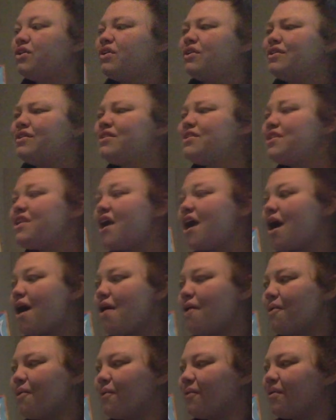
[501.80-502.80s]

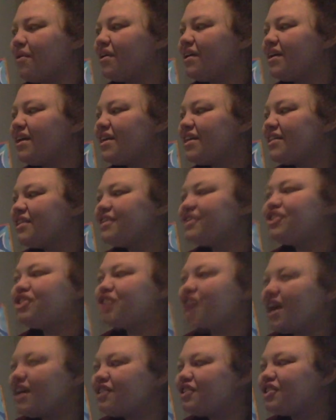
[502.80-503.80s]
No! The
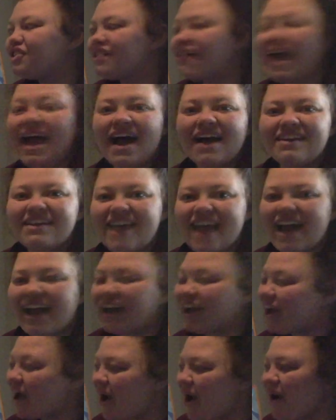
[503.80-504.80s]
judge let
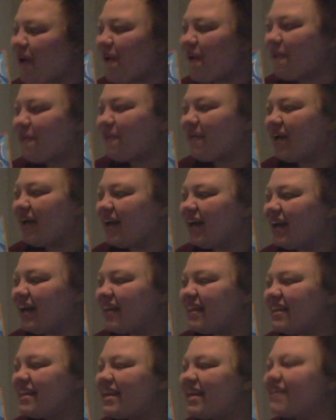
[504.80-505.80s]
Annette go.
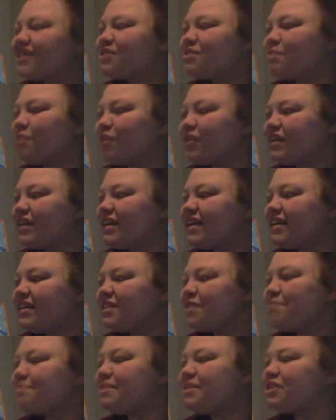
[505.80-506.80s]
The next morning,
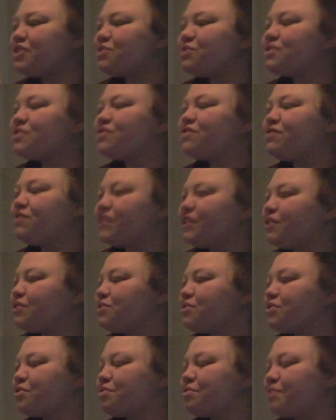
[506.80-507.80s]
the beach was filled
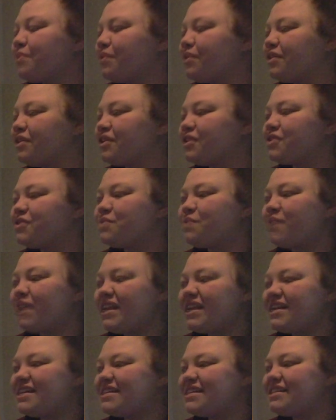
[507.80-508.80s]
with reporters
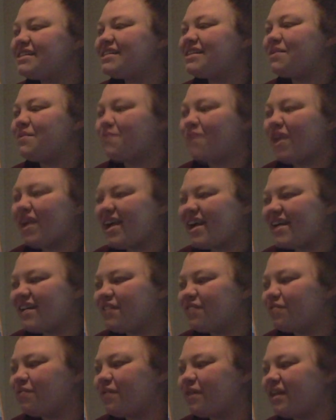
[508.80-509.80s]
waiting to see what kind
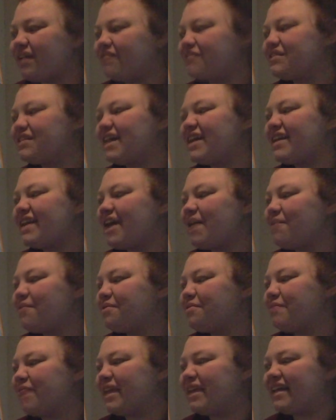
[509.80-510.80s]
of waves Annette
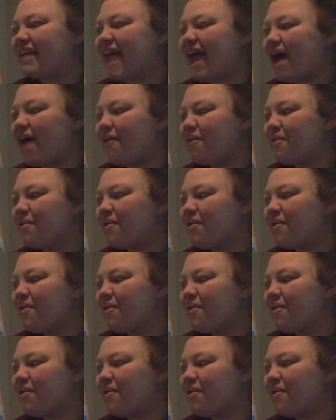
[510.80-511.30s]
would make now.